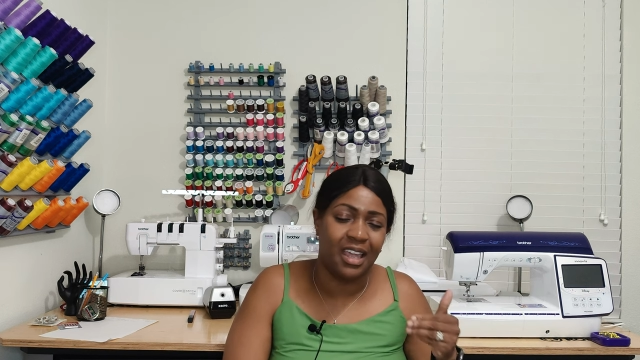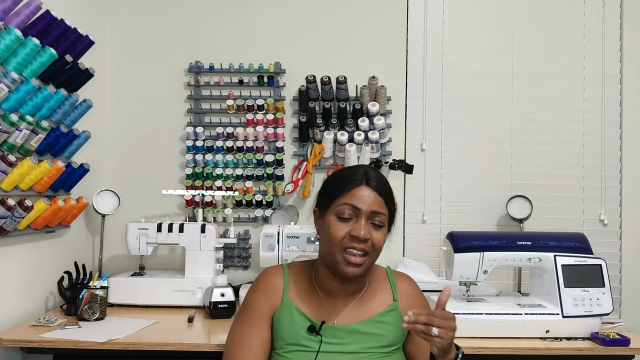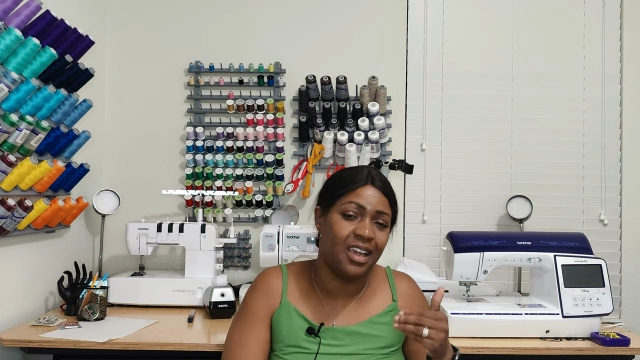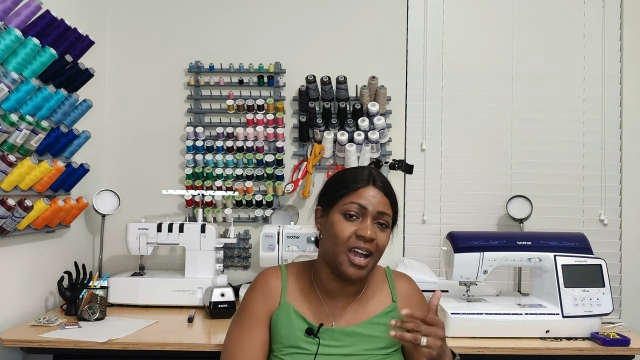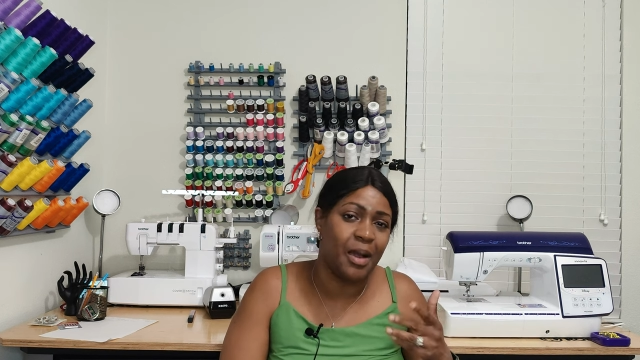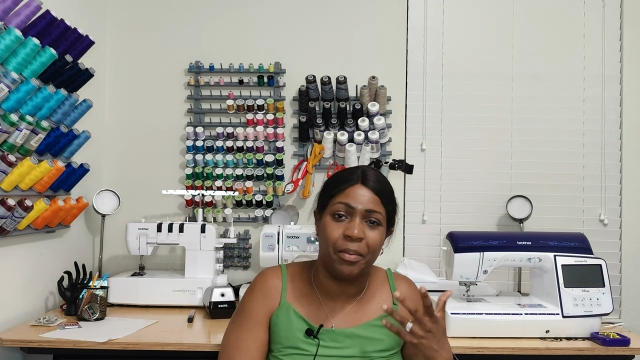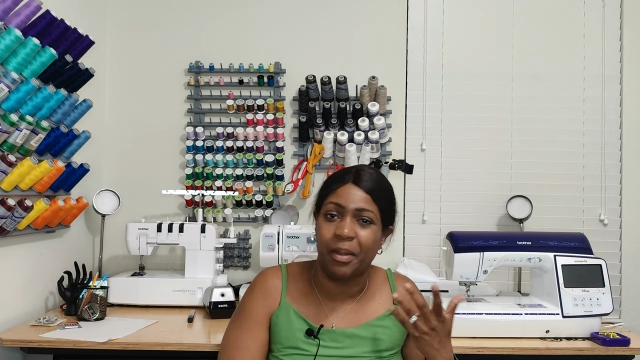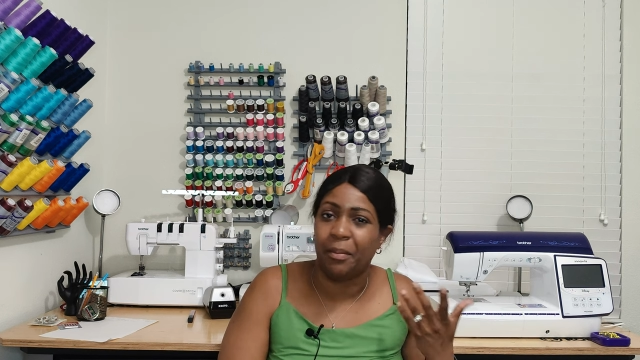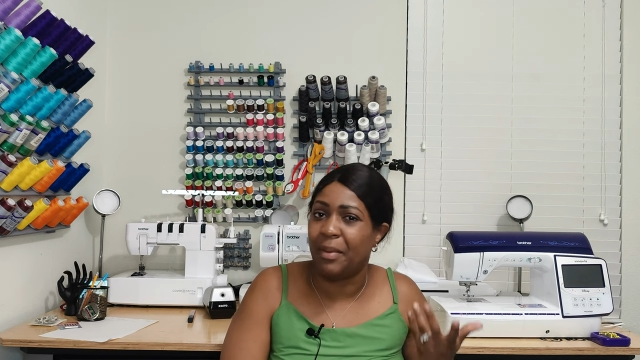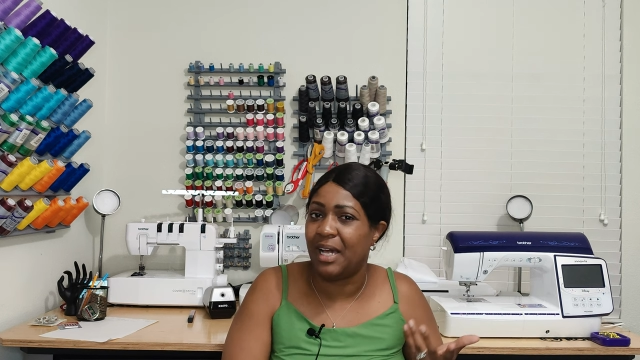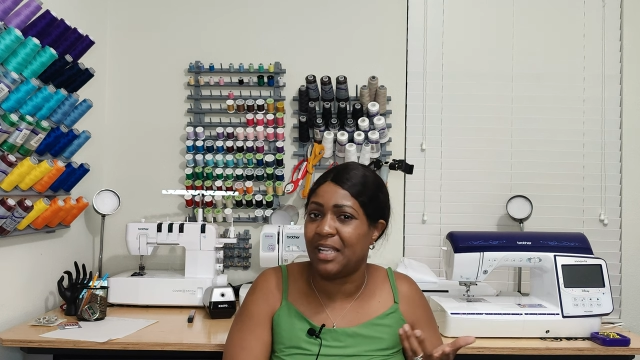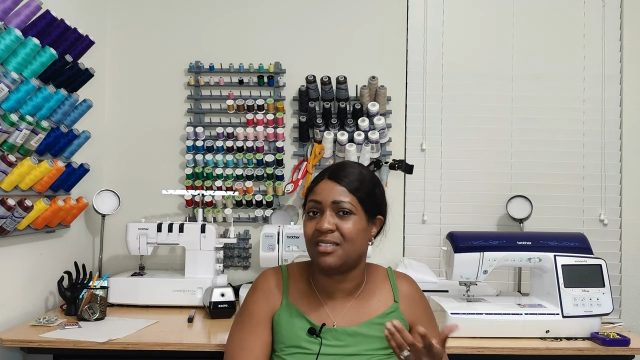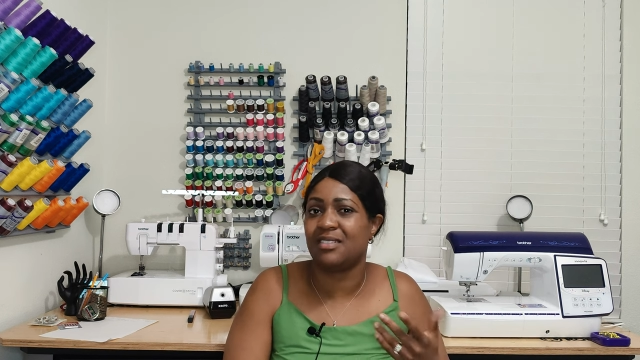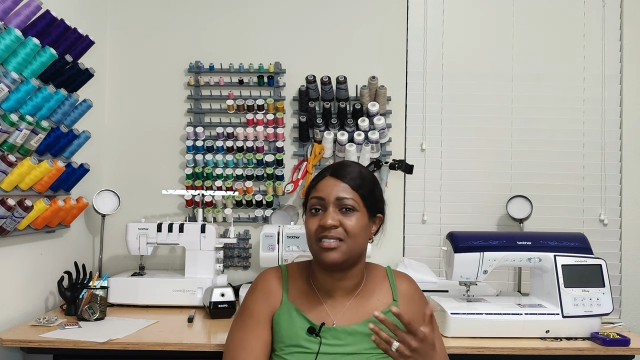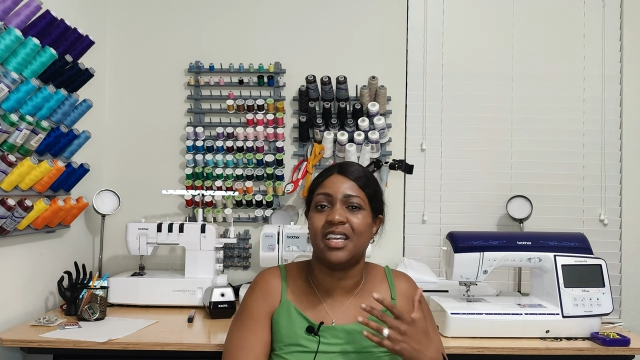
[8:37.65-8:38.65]
in a couple of
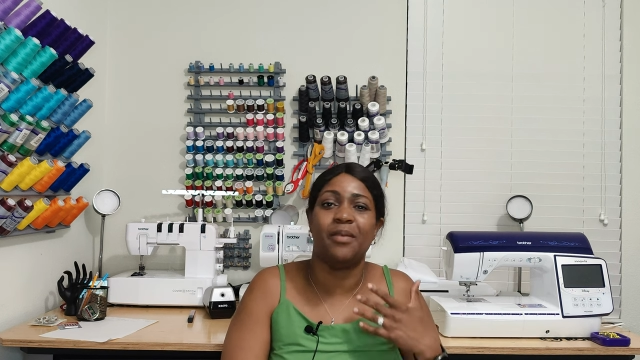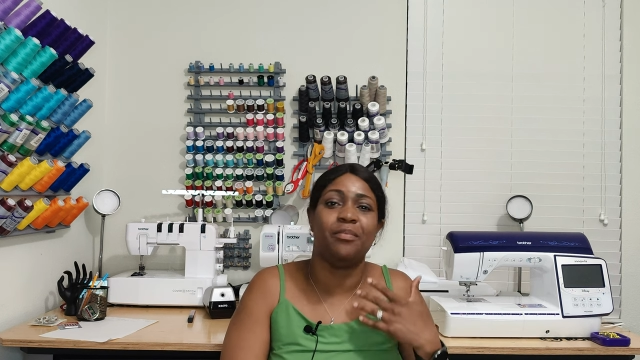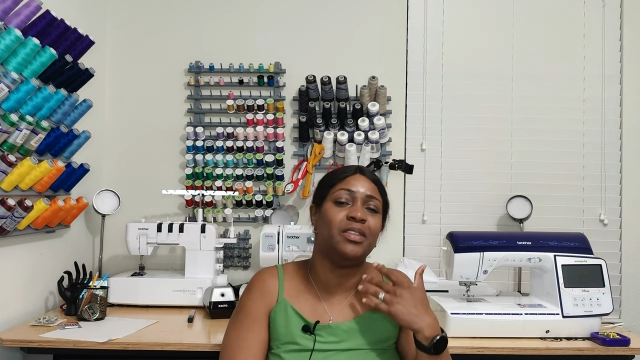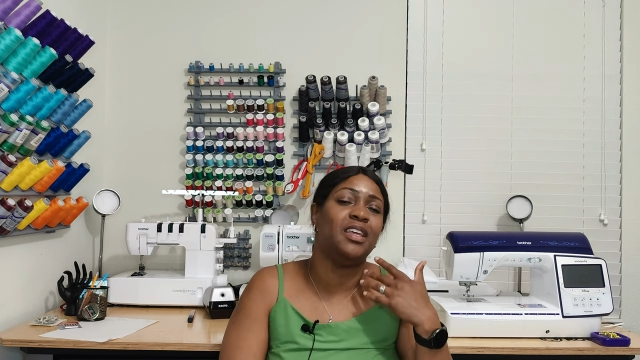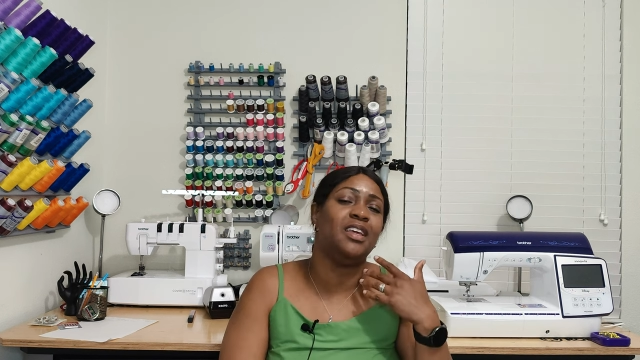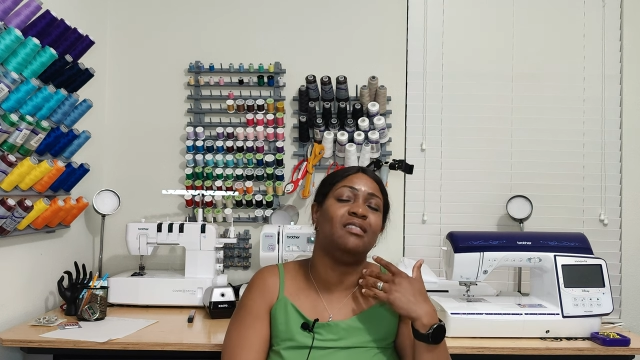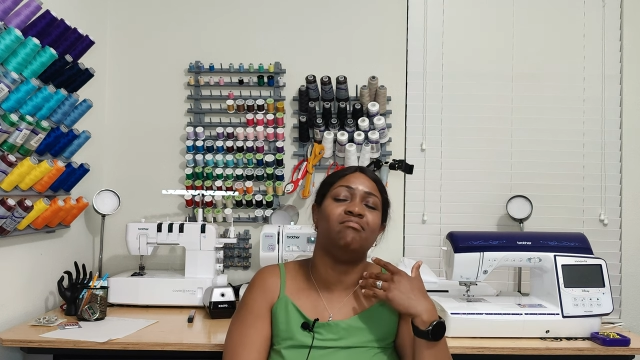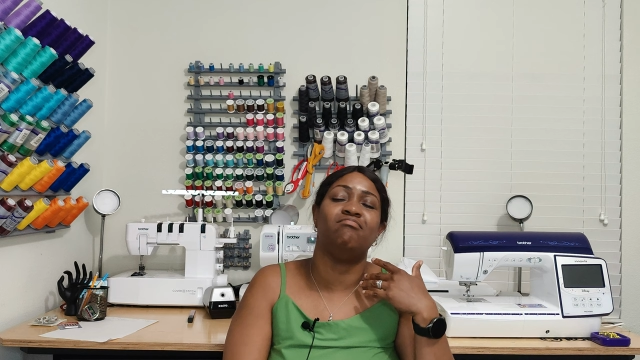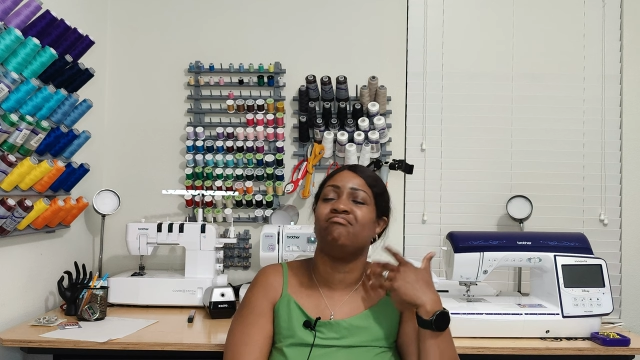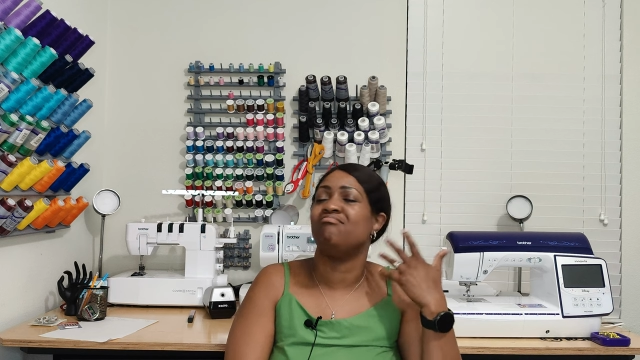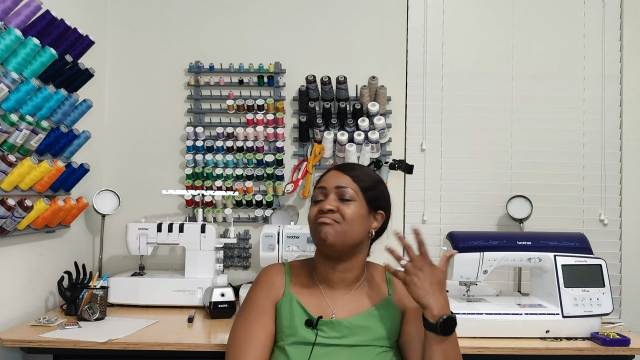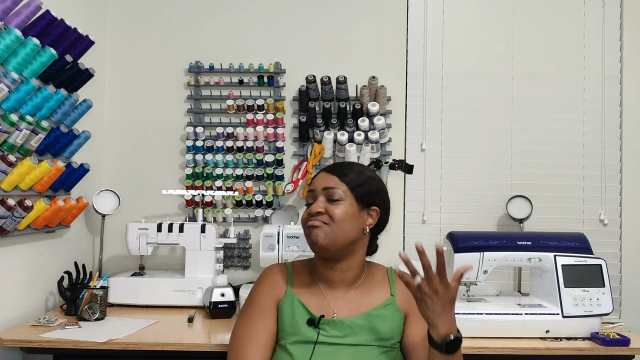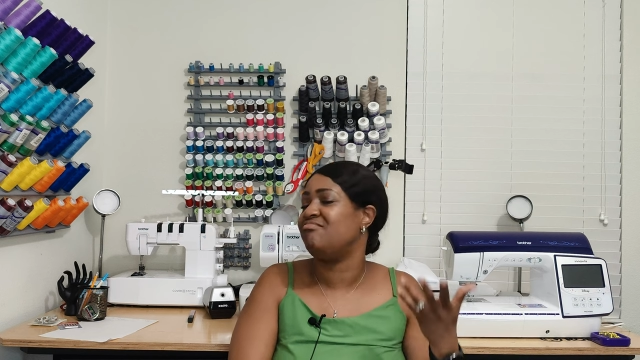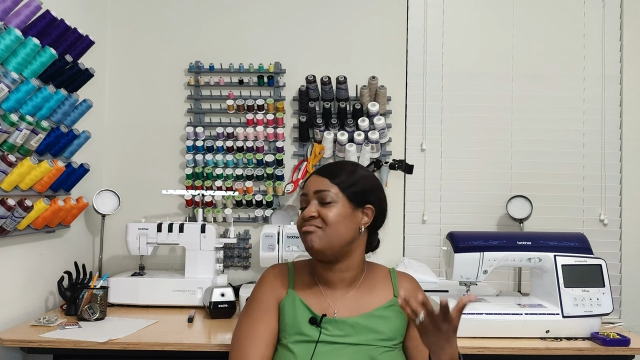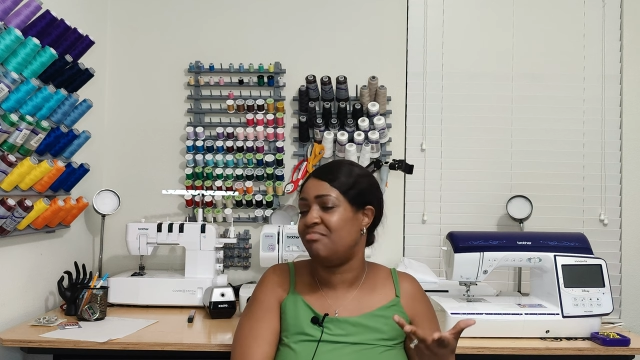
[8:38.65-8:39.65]
months or something,
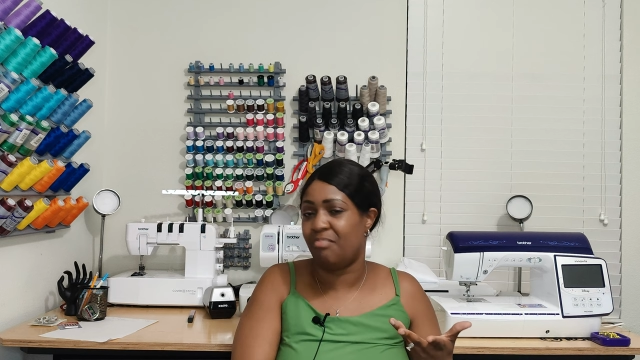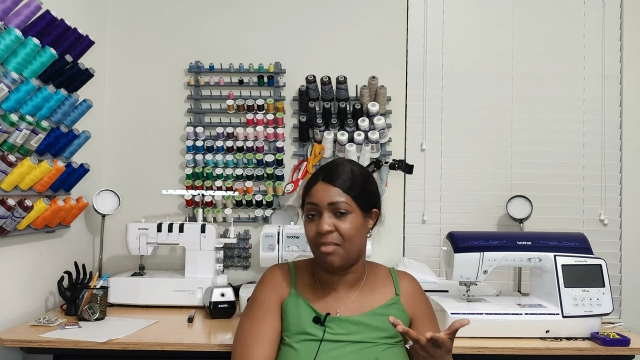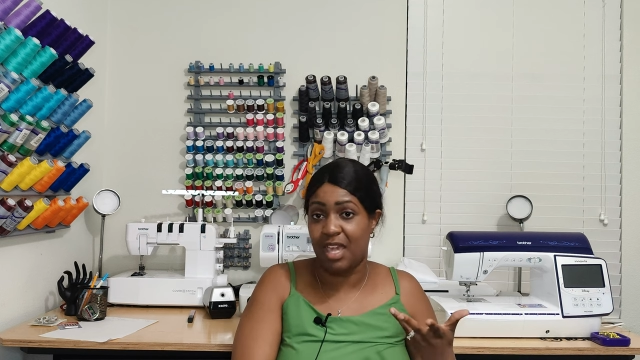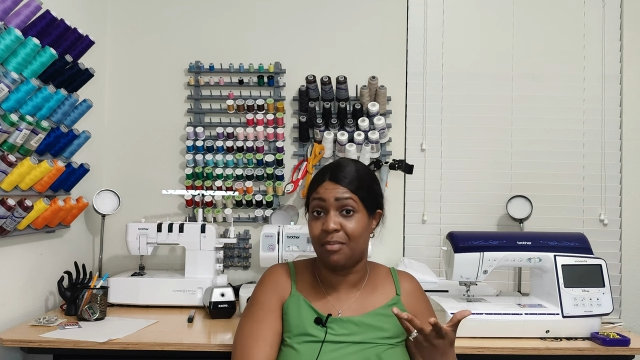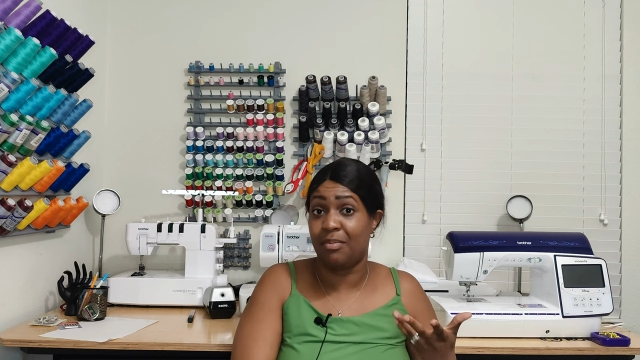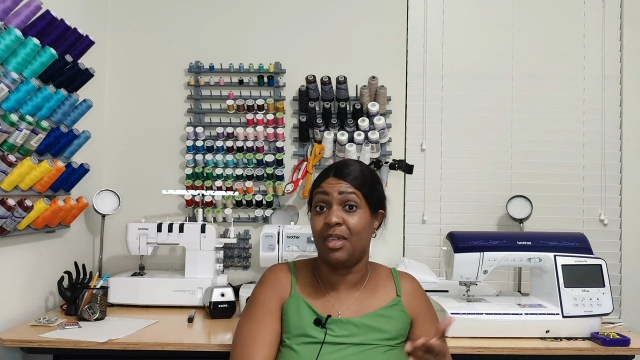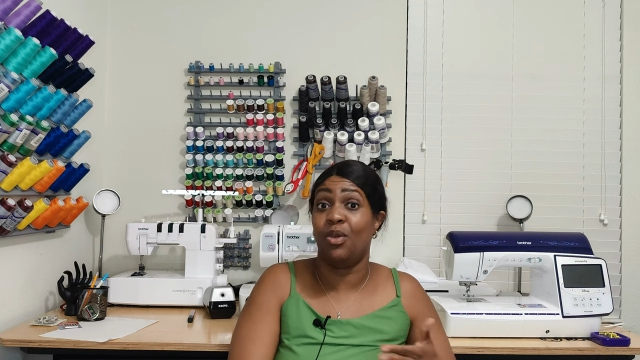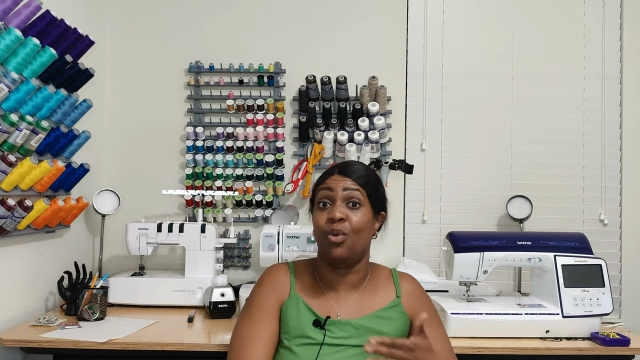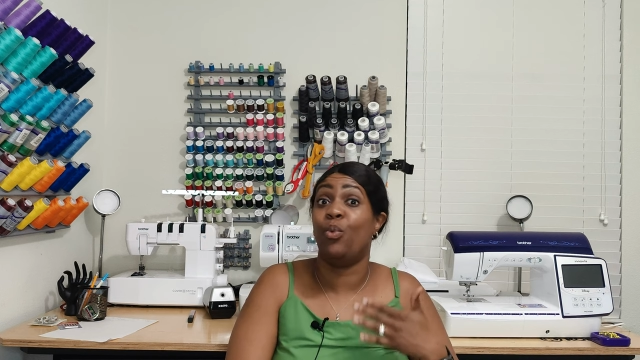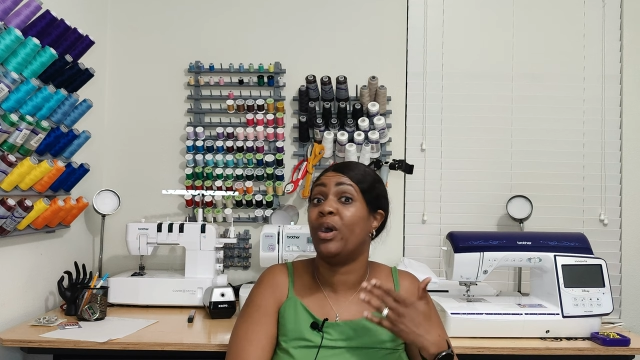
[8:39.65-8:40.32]
maybe.